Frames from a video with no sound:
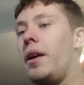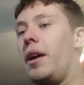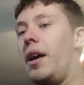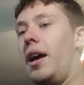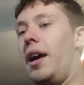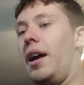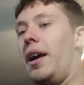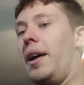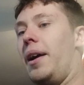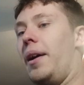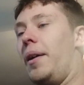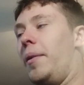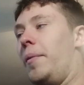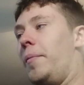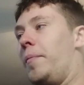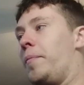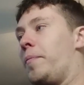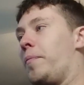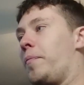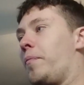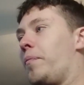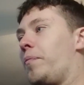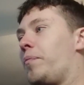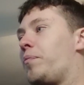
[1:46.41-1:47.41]

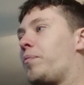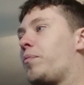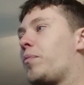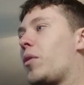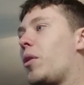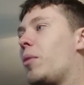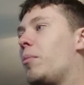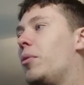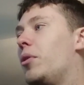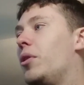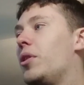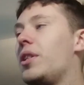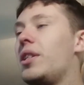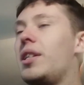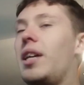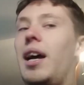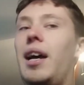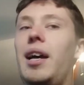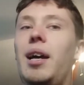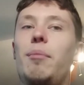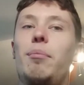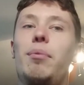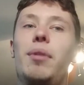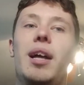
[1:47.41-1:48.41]
But
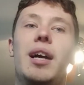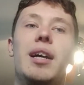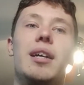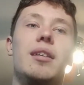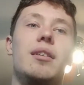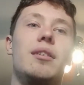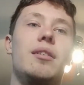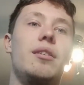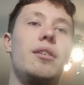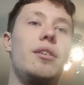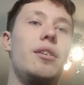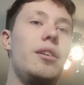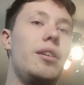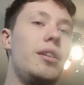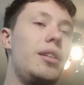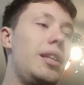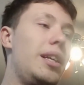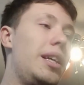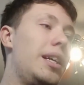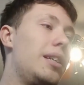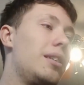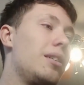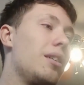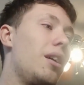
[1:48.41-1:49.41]

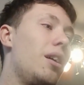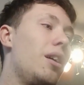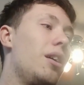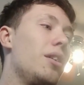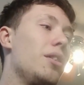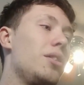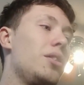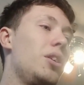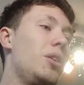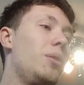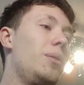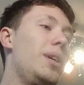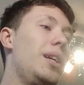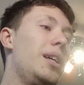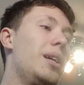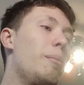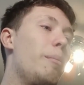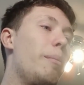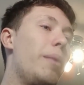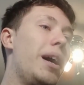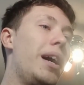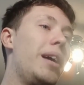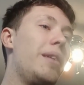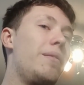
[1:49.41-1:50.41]
cytoplankton is also
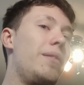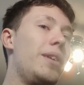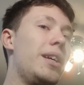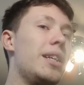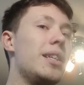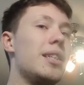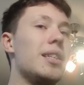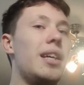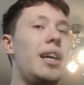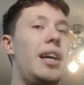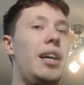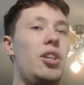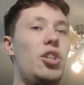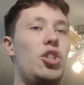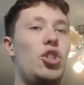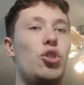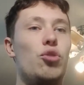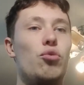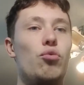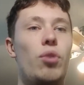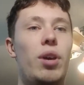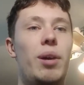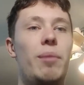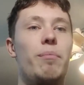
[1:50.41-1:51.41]
eaten by things like
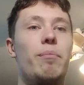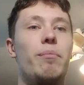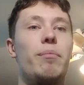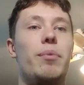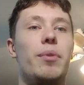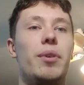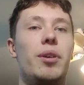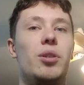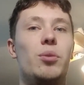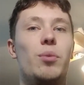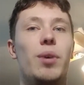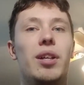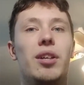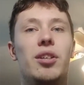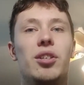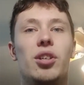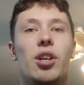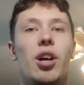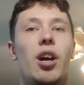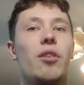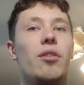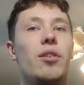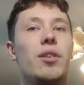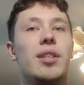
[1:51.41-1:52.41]
shrimp, as well as
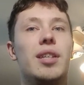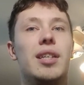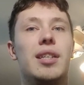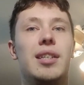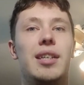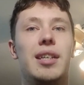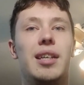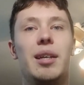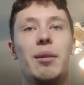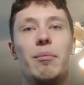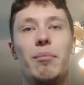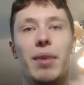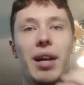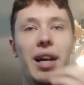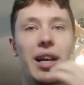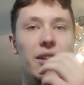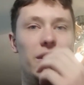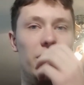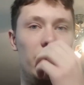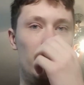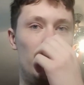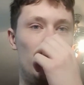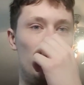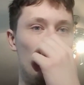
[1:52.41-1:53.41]
corals. It's eaten by
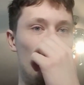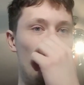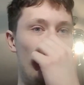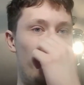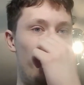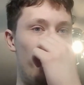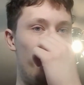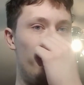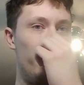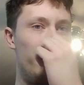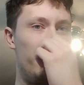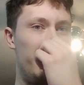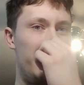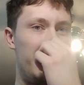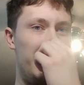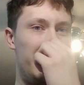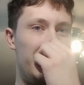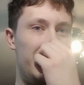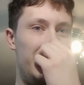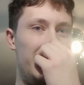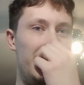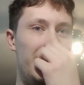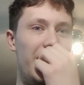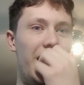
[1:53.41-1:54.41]
the shrimp,
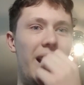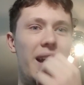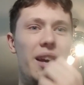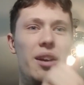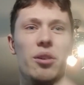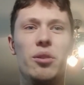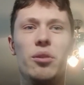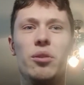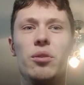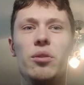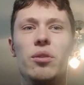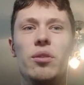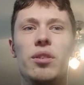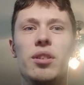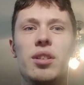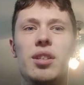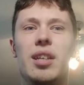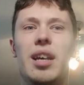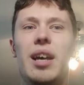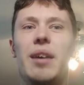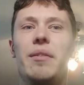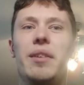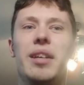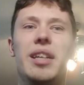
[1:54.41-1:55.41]

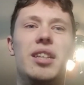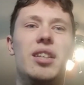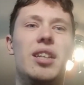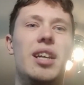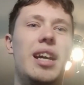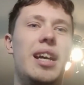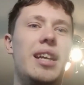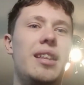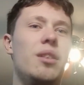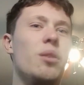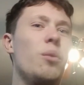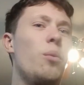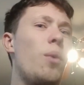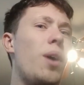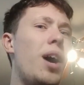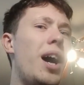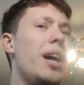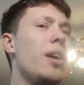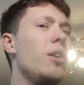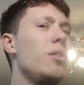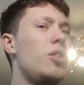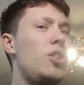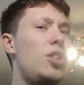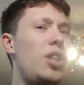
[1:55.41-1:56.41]
snails. I think in the
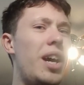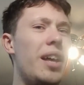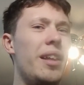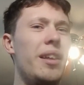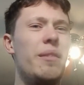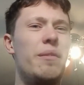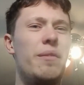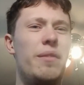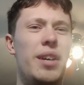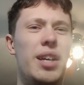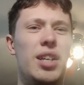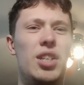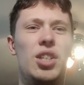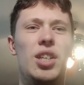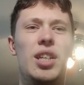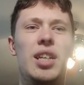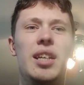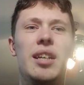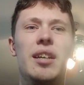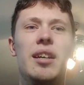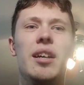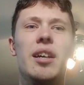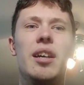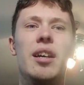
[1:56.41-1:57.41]
wild, jellyfish
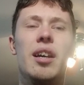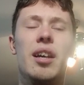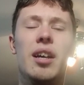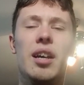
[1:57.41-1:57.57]
eat